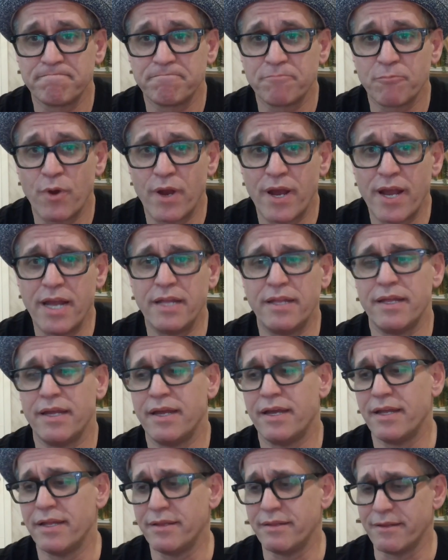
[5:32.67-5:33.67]
right?
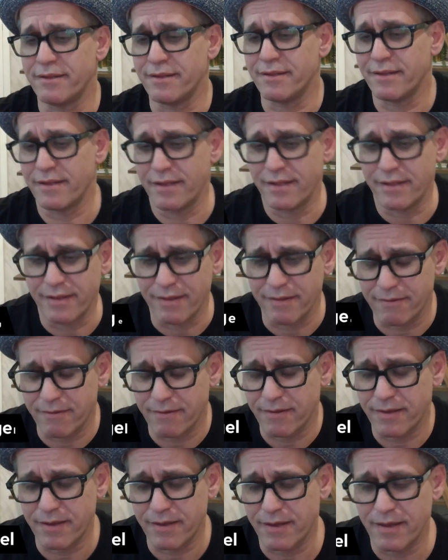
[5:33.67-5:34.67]
And
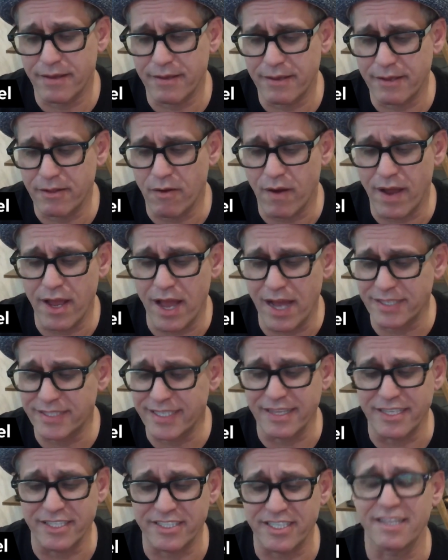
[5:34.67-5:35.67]
I
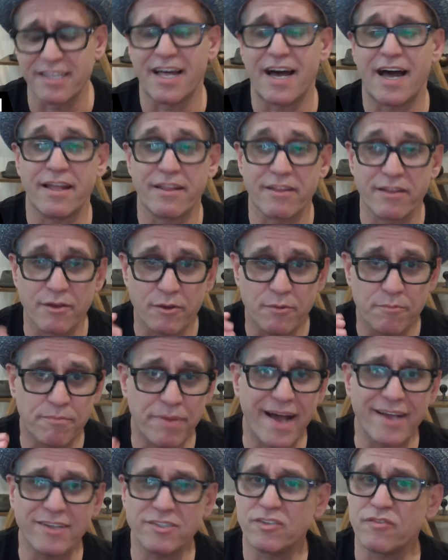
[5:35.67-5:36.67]
say this a lot.
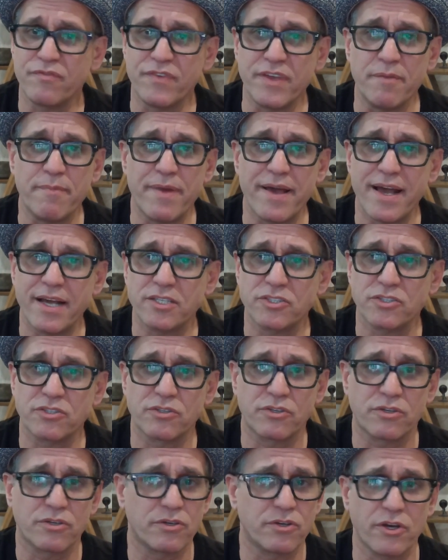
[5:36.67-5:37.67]
Positive feedback's
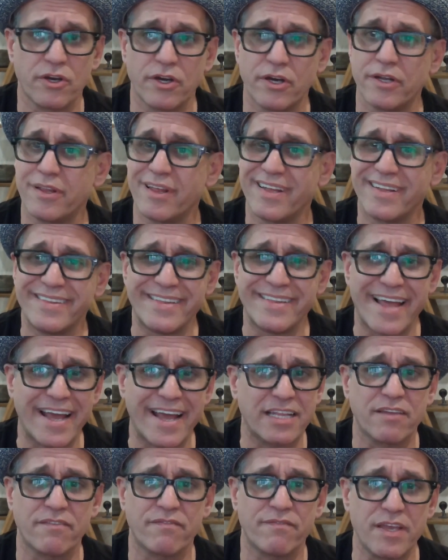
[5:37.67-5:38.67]
good.
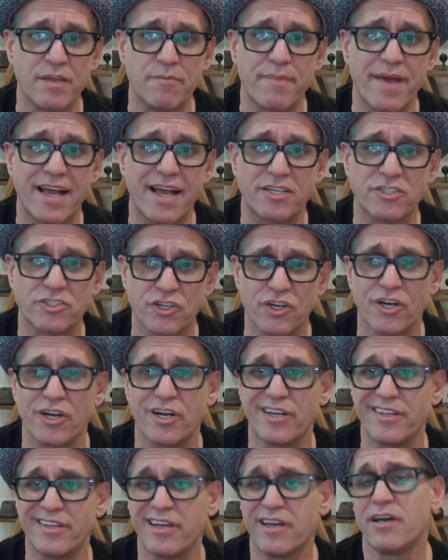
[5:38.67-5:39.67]
Negative feedback's
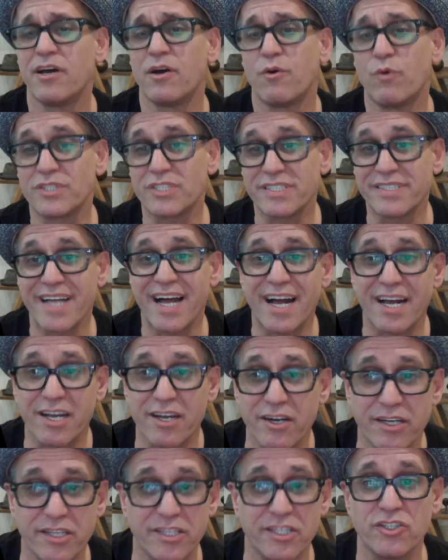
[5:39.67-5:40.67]
good. What's not
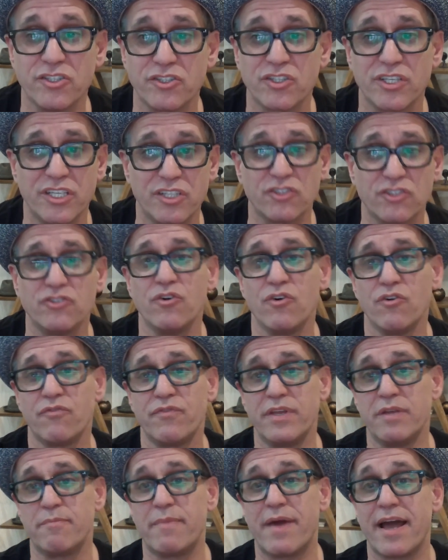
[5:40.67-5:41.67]
good is no
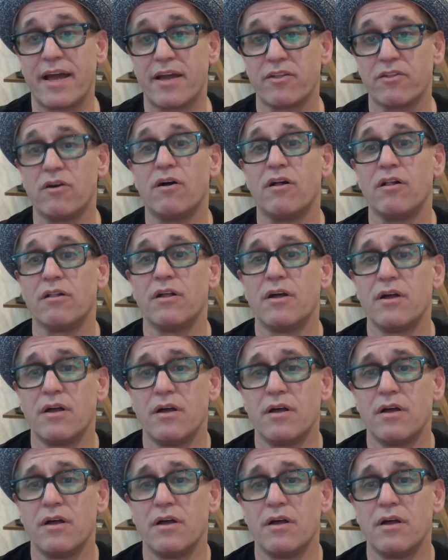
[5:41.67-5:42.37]
feedback at all.